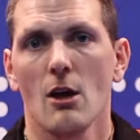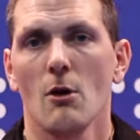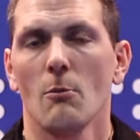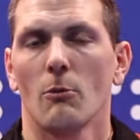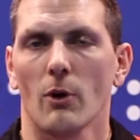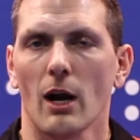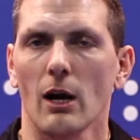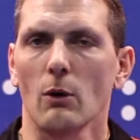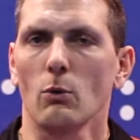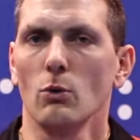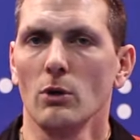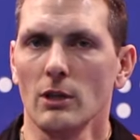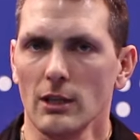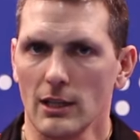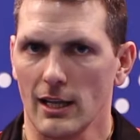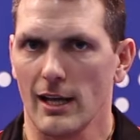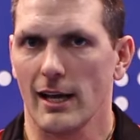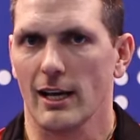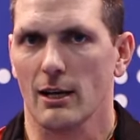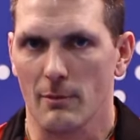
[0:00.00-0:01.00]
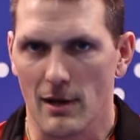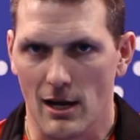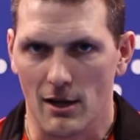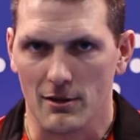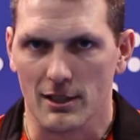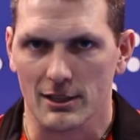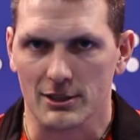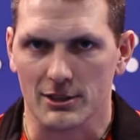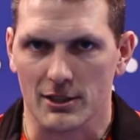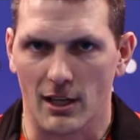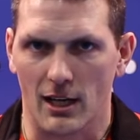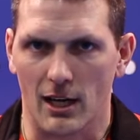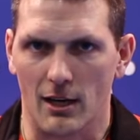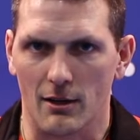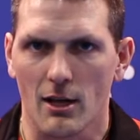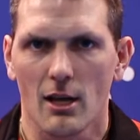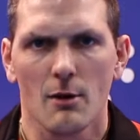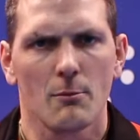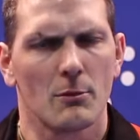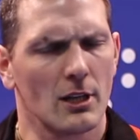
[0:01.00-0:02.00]
What I really like about this gun,
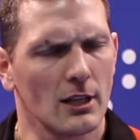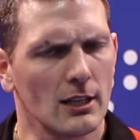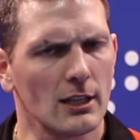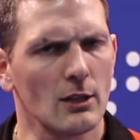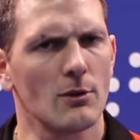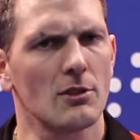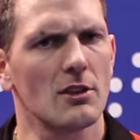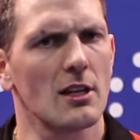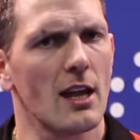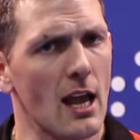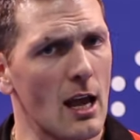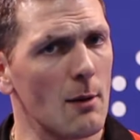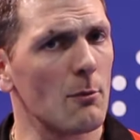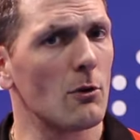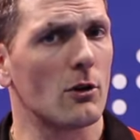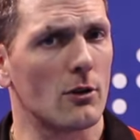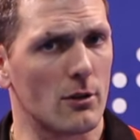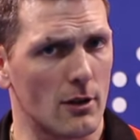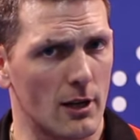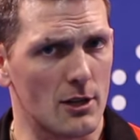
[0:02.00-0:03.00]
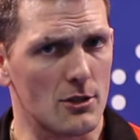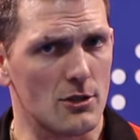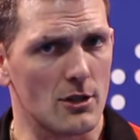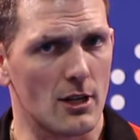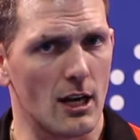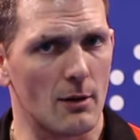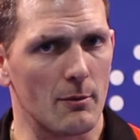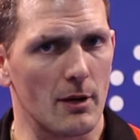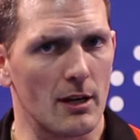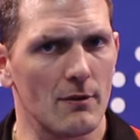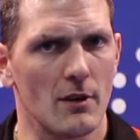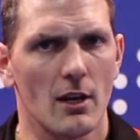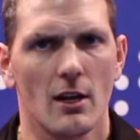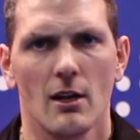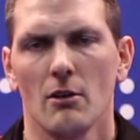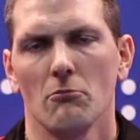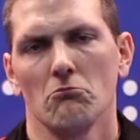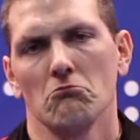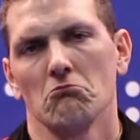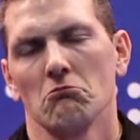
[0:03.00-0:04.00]
particularly with the ammo crunch coming,
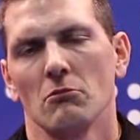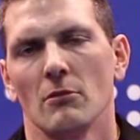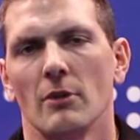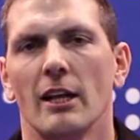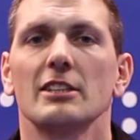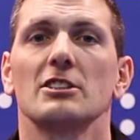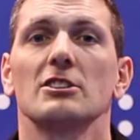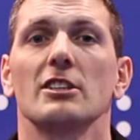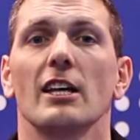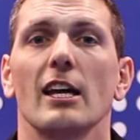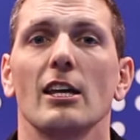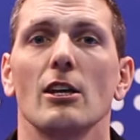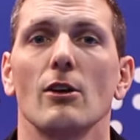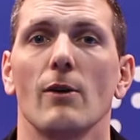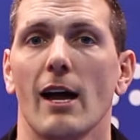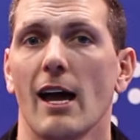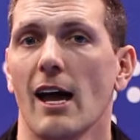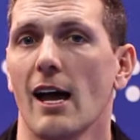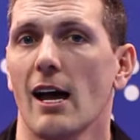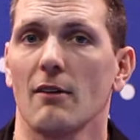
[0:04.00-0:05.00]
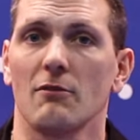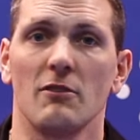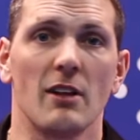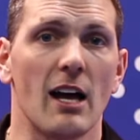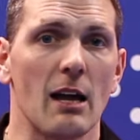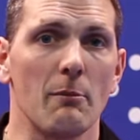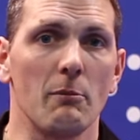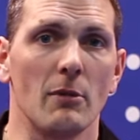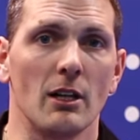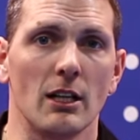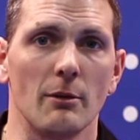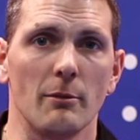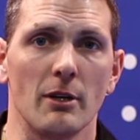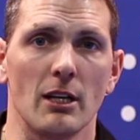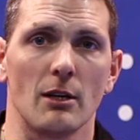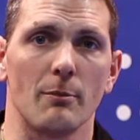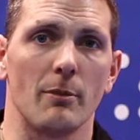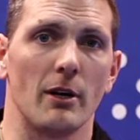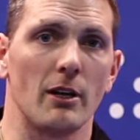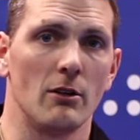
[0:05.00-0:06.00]
let's say you have
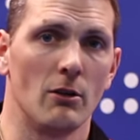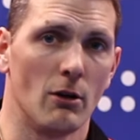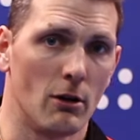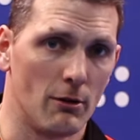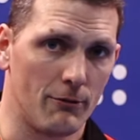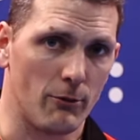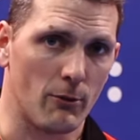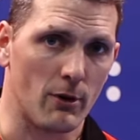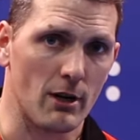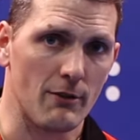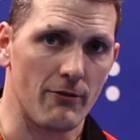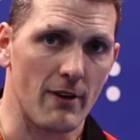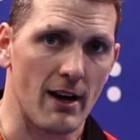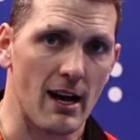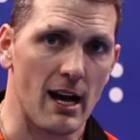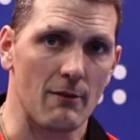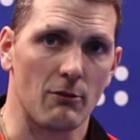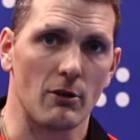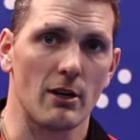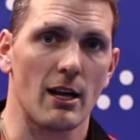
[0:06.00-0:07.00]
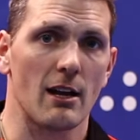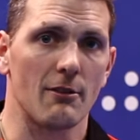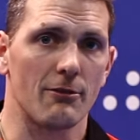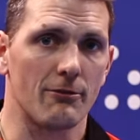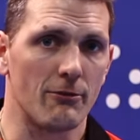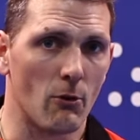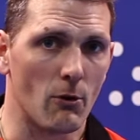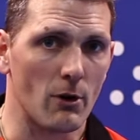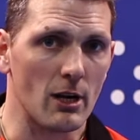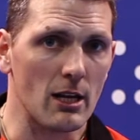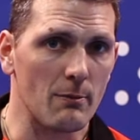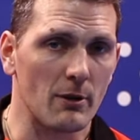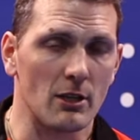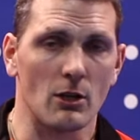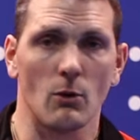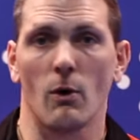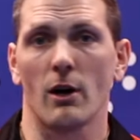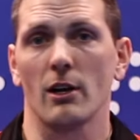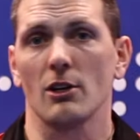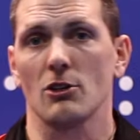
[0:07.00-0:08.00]
9mm but no 45, or you have 40 but
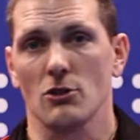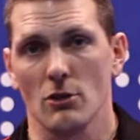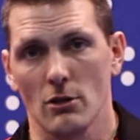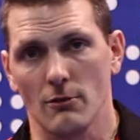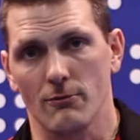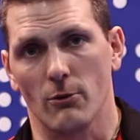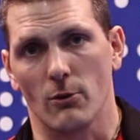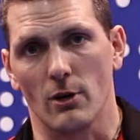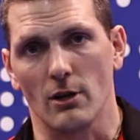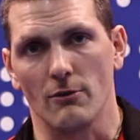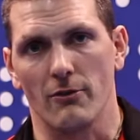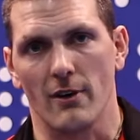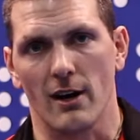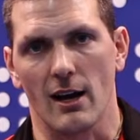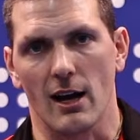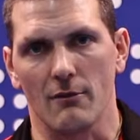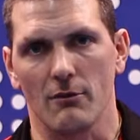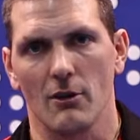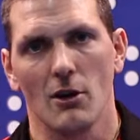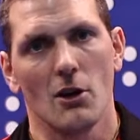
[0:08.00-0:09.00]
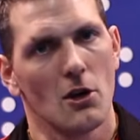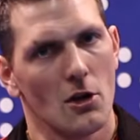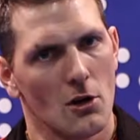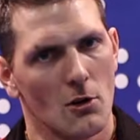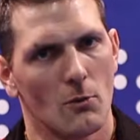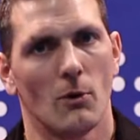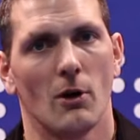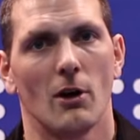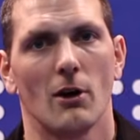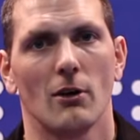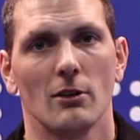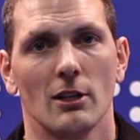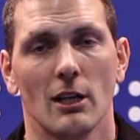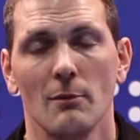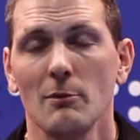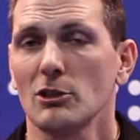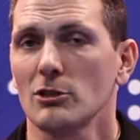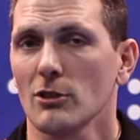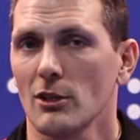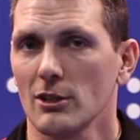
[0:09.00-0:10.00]
you want to shoot 45. Well, let
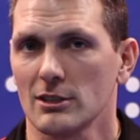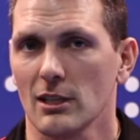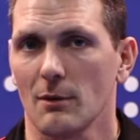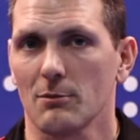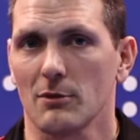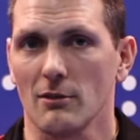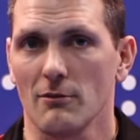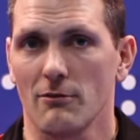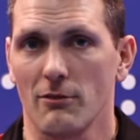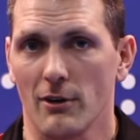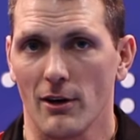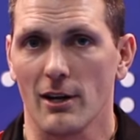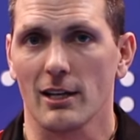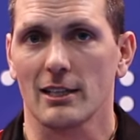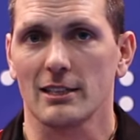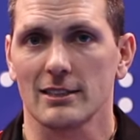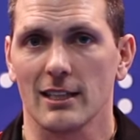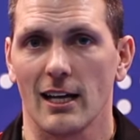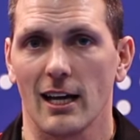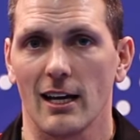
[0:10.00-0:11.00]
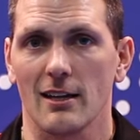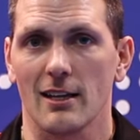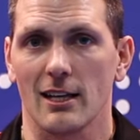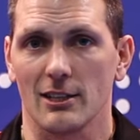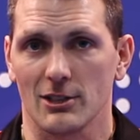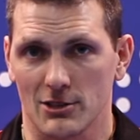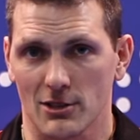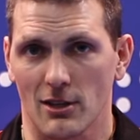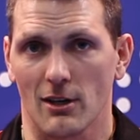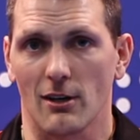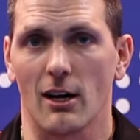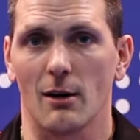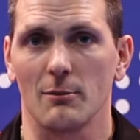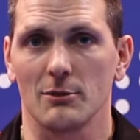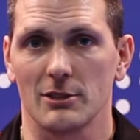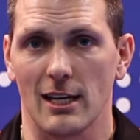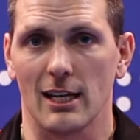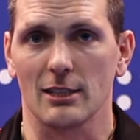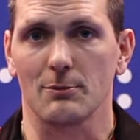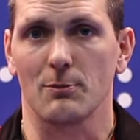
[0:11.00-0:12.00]
me show you something very exciting that SAR
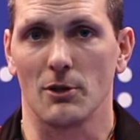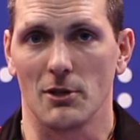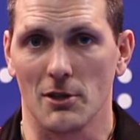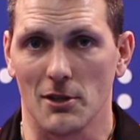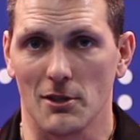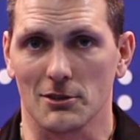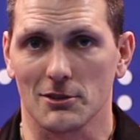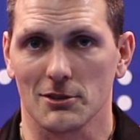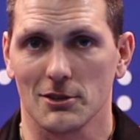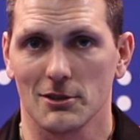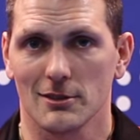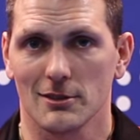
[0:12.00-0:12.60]
Arms has produced.